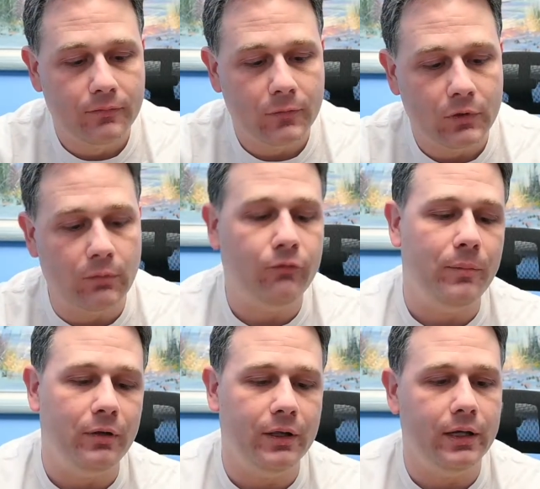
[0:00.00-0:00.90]
before I
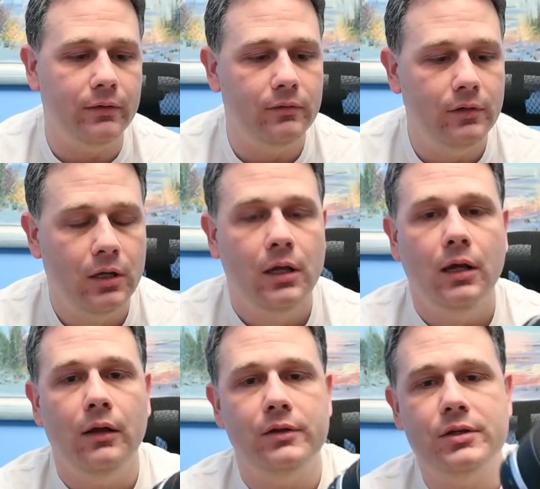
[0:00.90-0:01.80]
plug it in,
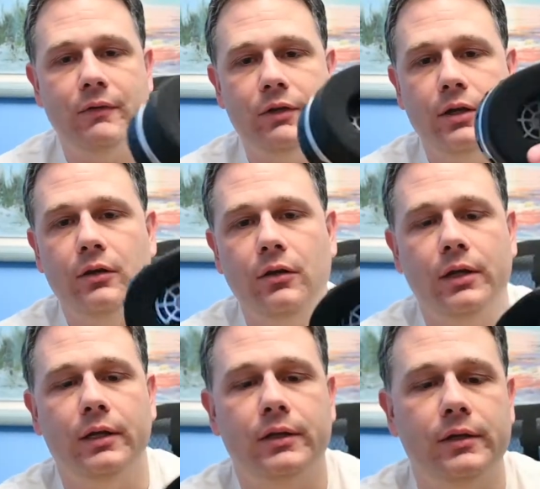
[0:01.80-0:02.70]
I'll just give you a good look
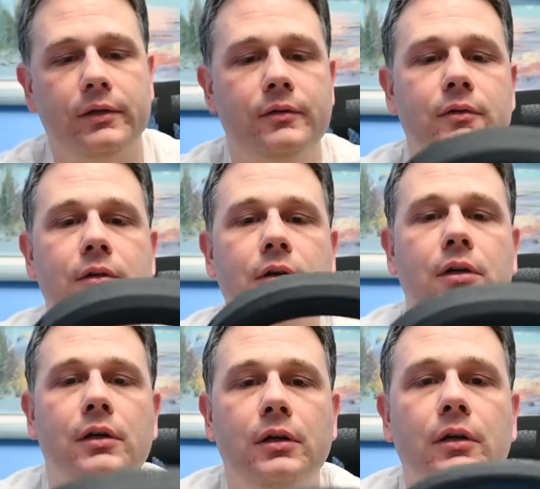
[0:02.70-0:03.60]
at the
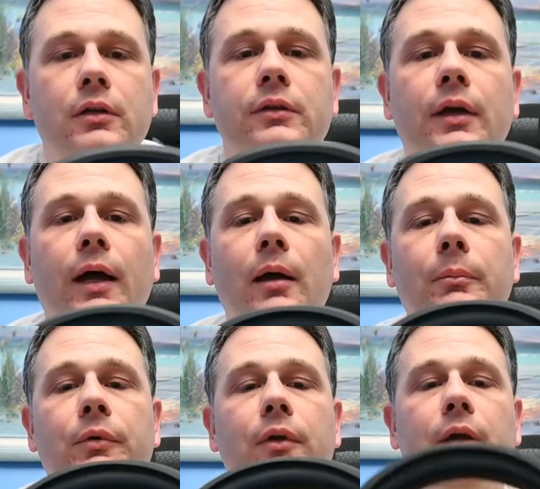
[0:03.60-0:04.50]
top,
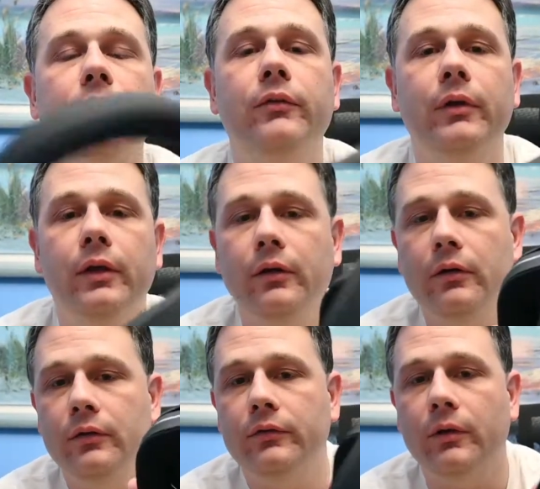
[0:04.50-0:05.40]
I guess, right here.
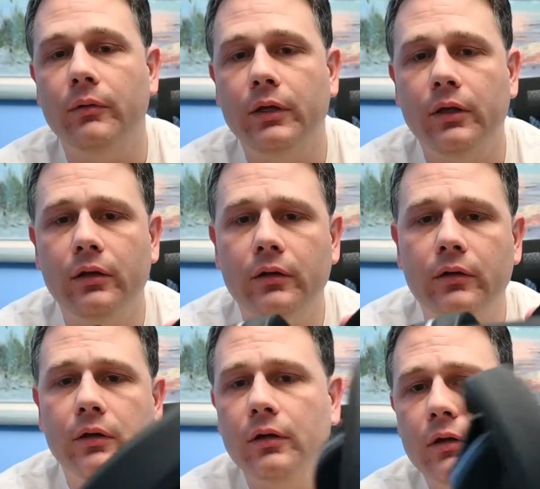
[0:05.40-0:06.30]
Start with that.
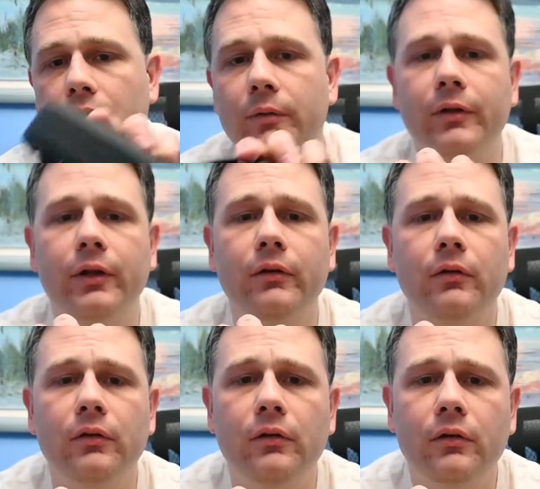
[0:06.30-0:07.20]
Is it upside down?
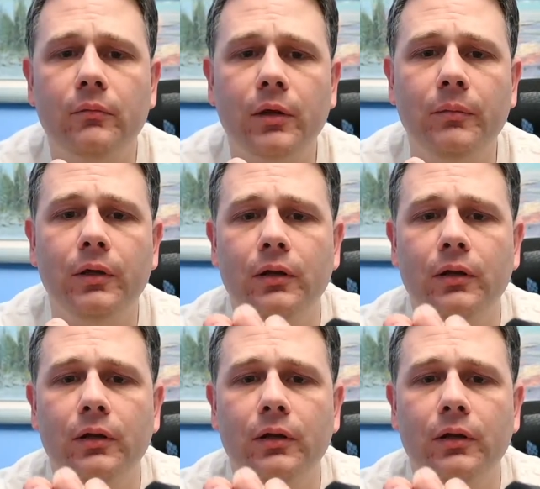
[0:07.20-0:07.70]
Maybe,